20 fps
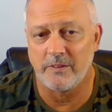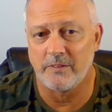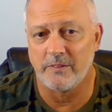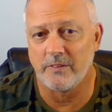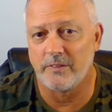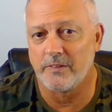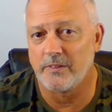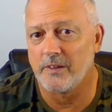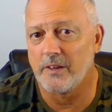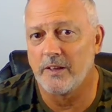
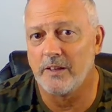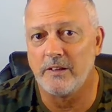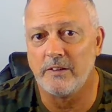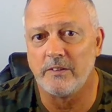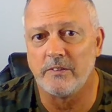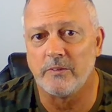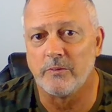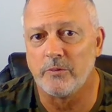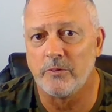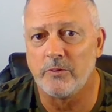
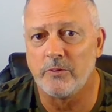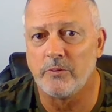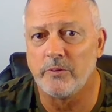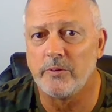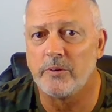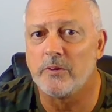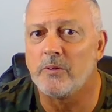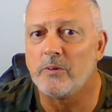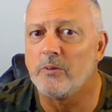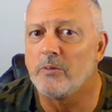societies that were
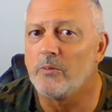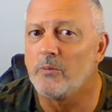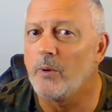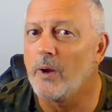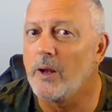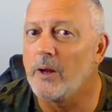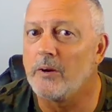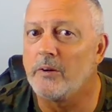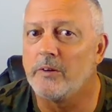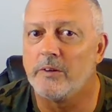doing all
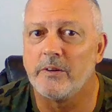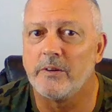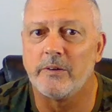well,